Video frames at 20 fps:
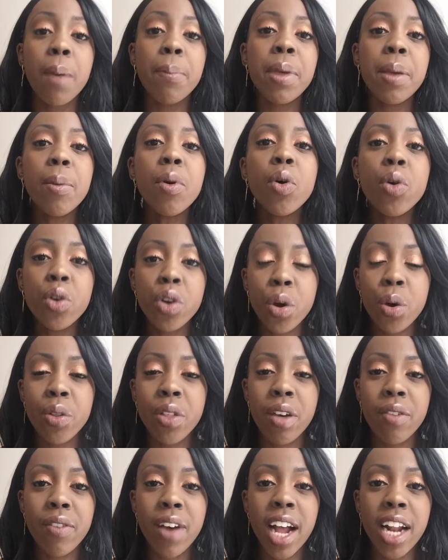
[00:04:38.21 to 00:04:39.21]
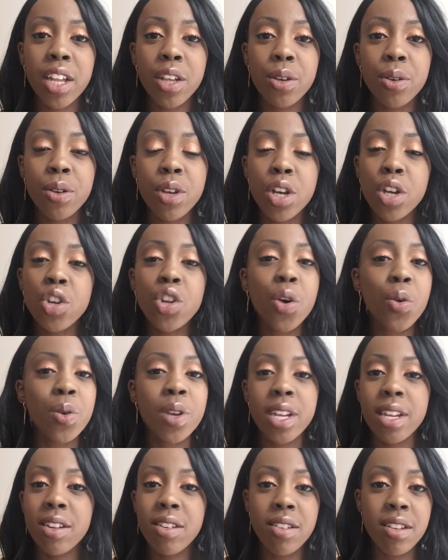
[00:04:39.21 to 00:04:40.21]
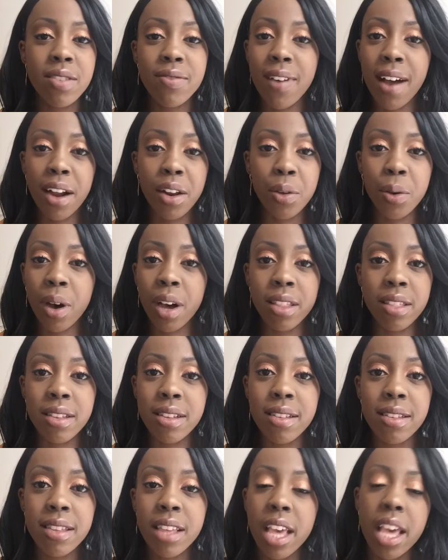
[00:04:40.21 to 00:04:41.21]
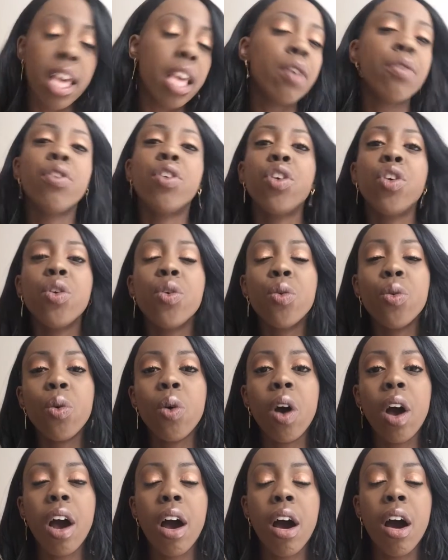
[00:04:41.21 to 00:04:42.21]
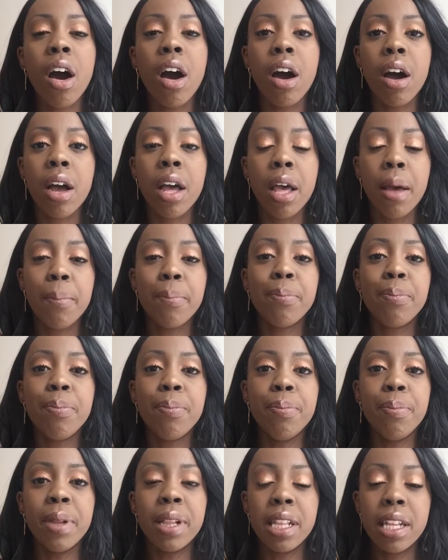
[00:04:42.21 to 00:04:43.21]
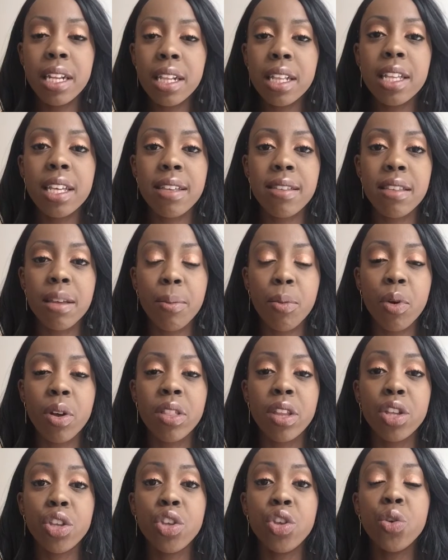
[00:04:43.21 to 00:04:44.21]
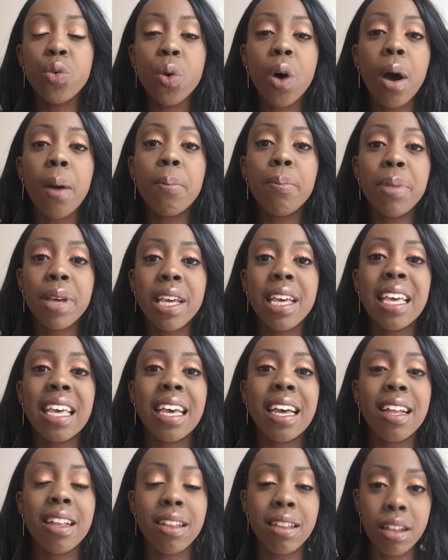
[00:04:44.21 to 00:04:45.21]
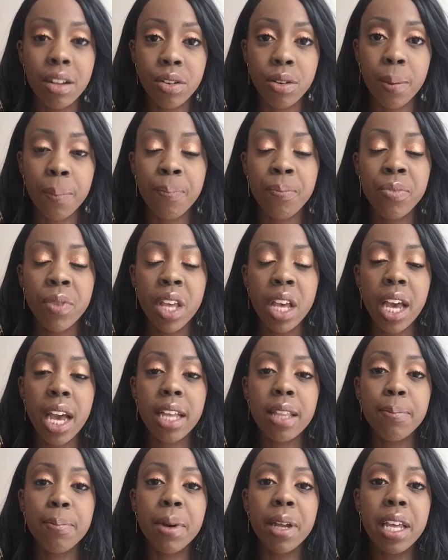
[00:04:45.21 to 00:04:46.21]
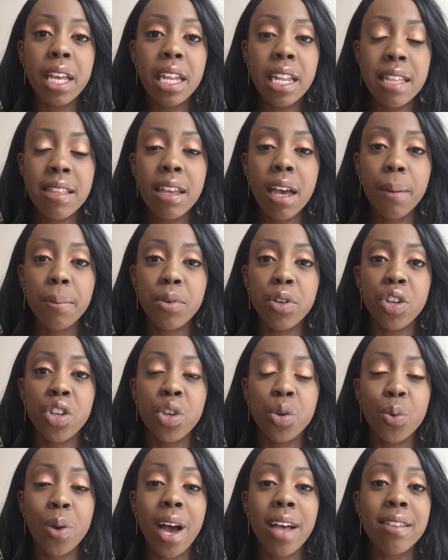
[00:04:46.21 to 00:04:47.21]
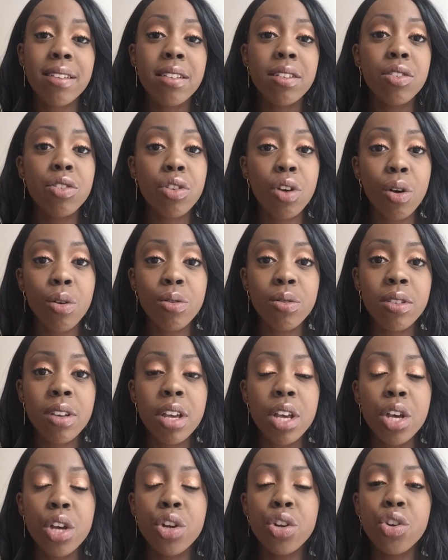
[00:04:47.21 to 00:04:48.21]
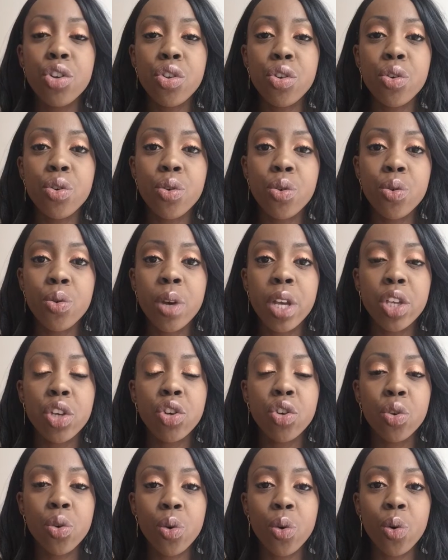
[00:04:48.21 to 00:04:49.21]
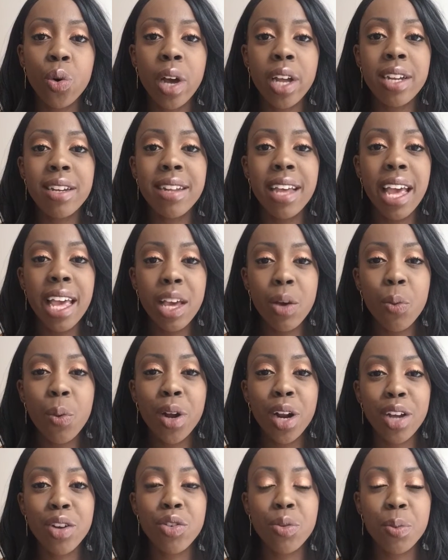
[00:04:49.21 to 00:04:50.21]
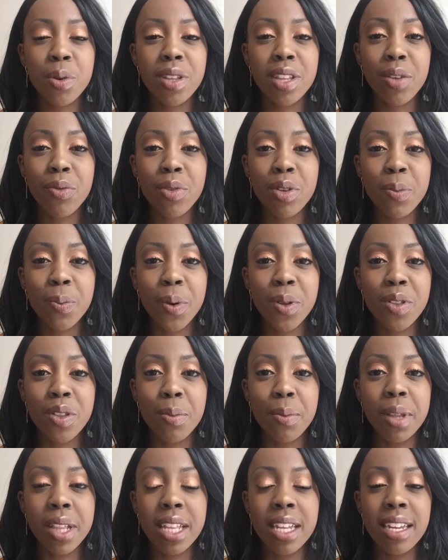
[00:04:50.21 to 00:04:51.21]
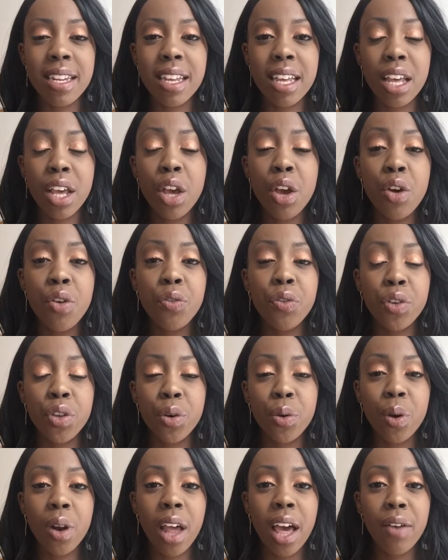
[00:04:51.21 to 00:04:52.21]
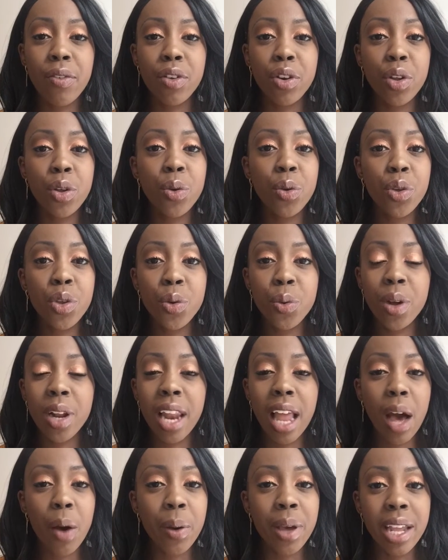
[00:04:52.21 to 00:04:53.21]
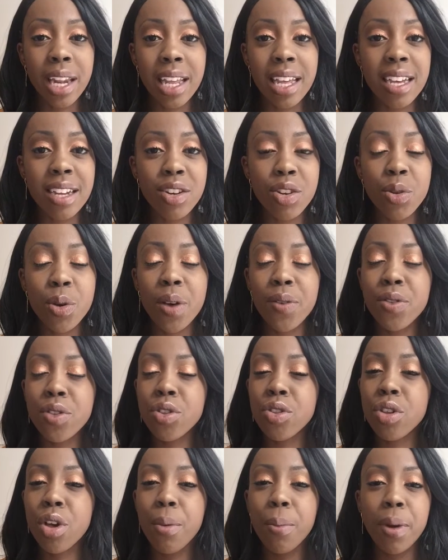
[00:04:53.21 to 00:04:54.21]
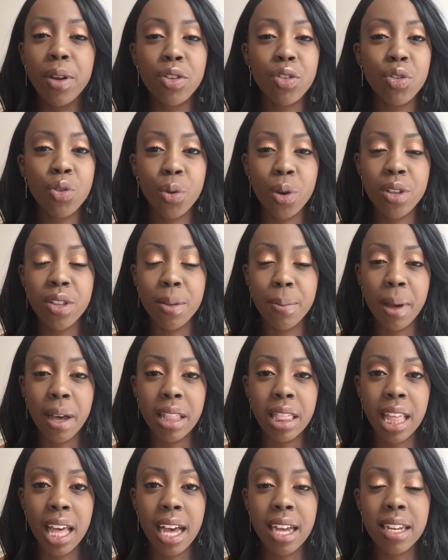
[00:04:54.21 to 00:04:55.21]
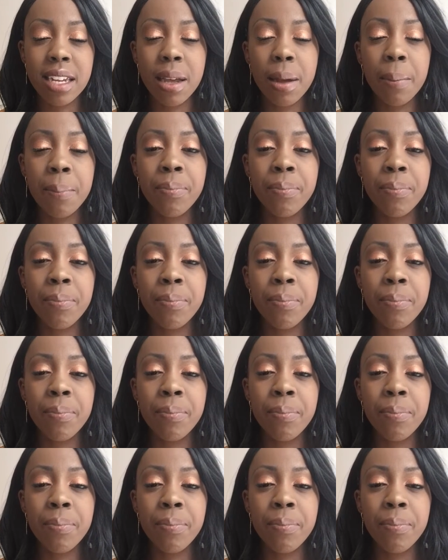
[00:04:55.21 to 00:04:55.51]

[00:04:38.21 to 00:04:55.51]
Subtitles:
People who know their value don't need to devalue others. If you are belittling someone, then you are being little. But it is up to you as an adult to ensure and take 100% responsibility for your life and who you allow in it. You have so much choice about that.